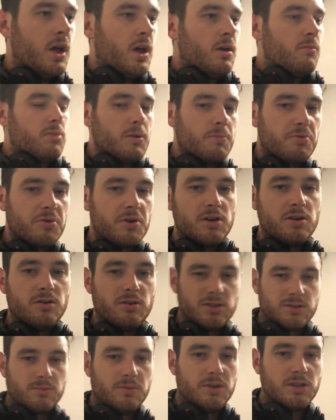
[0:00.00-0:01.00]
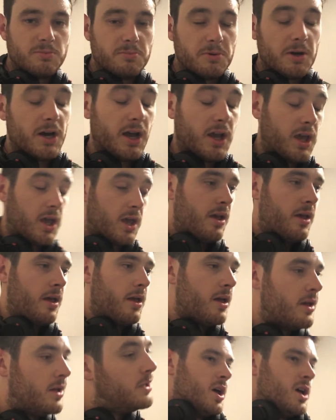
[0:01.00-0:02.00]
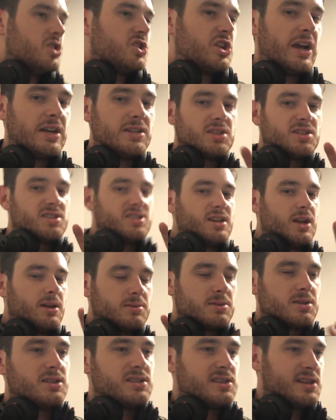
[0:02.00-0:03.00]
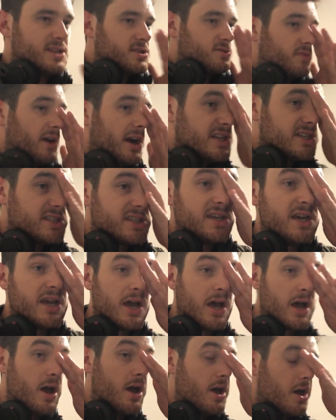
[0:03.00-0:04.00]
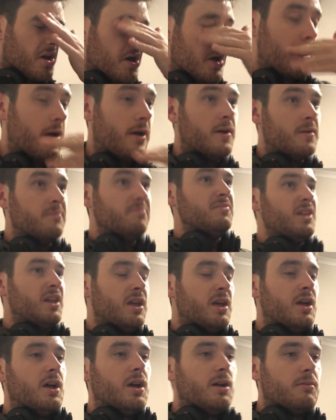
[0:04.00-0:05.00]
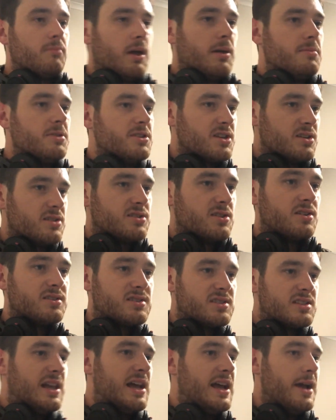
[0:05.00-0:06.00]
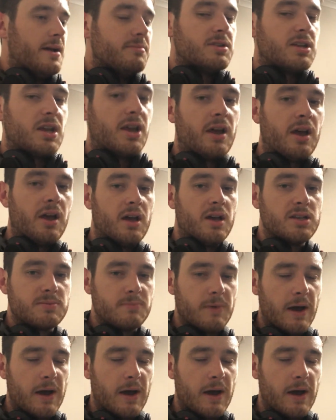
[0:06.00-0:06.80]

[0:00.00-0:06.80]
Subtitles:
It'd be a pretty awesome winter bike. Change the setup so it's less racy. Maybe so it's not slammed as